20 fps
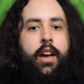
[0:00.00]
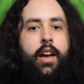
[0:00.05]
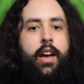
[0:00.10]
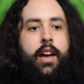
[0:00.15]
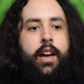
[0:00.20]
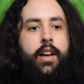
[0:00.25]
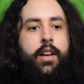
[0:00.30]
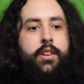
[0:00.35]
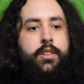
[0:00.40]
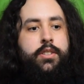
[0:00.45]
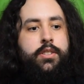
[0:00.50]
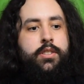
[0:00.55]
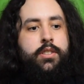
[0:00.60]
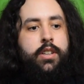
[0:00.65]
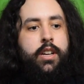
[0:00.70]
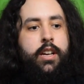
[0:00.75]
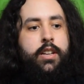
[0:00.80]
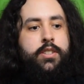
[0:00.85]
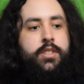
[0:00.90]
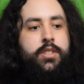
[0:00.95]
And
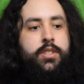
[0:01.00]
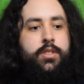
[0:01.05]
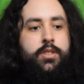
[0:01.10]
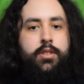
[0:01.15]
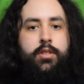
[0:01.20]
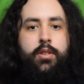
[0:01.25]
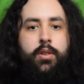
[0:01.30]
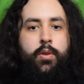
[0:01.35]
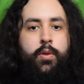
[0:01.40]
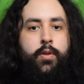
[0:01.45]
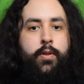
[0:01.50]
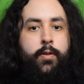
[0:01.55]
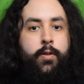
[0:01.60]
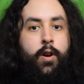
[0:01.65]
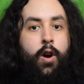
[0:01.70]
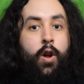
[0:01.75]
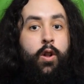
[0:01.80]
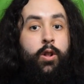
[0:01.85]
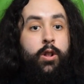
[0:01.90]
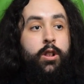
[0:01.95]
it's
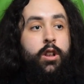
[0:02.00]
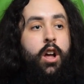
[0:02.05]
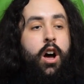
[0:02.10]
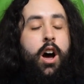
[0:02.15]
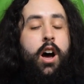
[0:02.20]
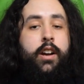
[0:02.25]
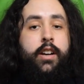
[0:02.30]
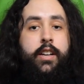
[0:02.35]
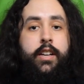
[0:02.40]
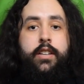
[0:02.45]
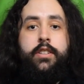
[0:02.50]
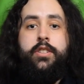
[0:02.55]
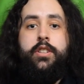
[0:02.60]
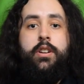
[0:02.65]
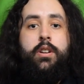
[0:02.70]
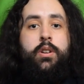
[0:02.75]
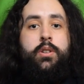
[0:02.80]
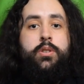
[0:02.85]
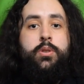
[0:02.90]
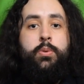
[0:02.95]
a lot
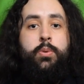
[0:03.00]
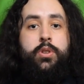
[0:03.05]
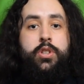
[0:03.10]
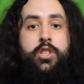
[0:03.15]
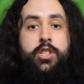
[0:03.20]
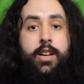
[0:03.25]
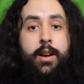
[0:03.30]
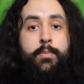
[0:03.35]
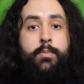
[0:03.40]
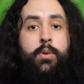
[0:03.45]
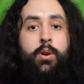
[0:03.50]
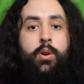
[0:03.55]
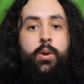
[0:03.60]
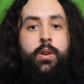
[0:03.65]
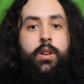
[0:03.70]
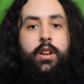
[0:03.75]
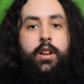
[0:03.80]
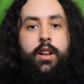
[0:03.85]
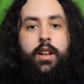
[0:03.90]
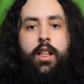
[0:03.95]
easier to
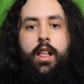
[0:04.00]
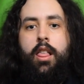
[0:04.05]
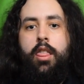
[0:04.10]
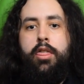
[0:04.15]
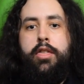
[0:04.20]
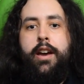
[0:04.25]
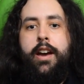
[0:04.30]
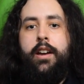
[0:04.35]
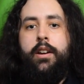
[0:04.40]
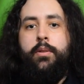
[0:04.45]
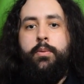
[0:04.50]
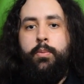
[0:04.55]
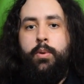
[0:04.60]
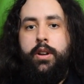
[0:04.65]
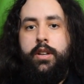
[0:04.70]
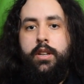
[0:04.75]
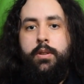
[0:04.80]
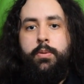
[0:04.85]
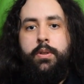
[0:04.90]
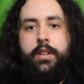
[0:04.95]
assemble than
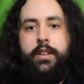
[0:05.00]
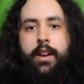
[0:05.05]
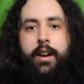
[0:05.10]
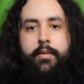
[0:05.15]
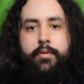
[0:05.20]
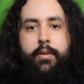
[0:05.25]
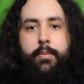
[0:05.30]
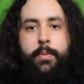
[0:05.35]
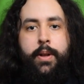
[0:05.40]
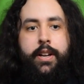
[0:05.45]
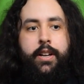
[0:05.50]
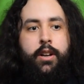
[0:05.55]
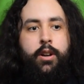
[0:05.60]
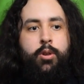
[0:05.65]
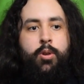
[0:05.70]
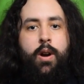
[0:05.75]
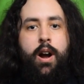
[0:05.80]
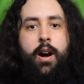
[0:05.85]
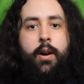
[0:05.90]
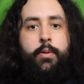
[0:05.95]
what you would get from like a
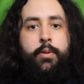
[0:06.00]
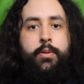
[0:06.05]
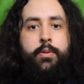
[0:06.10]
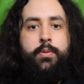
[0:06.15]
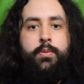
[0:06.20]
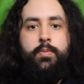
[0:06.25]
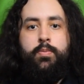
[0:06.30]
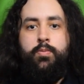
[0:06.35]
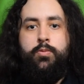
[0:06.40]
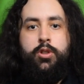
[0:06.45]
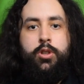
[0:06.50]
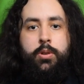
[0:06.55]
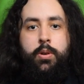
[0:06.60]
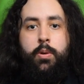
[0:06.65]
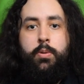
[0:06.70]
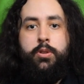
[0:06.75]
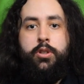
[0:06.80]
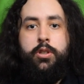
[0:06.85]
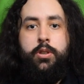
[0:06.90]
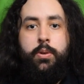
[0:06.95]
Crown
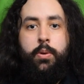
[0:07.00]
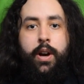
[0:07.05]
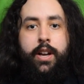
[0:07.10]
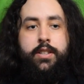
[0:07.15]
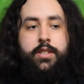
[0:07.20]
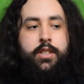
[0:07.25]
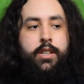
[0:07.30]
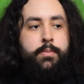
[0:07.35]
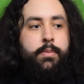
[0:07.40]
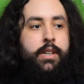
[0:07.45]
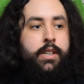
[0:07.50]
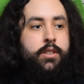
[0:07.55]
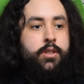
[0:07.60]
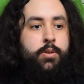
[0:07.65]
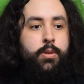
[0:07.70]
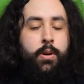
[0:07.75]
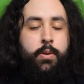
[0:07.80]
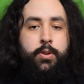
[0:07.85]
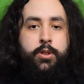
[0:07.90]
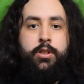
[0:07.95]
202, SDB
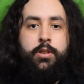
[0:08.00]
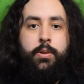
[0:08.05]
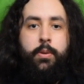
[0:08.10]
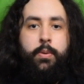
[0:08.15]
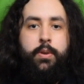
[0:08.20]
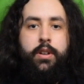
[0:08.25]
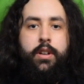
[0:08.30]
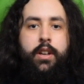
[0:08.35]
202.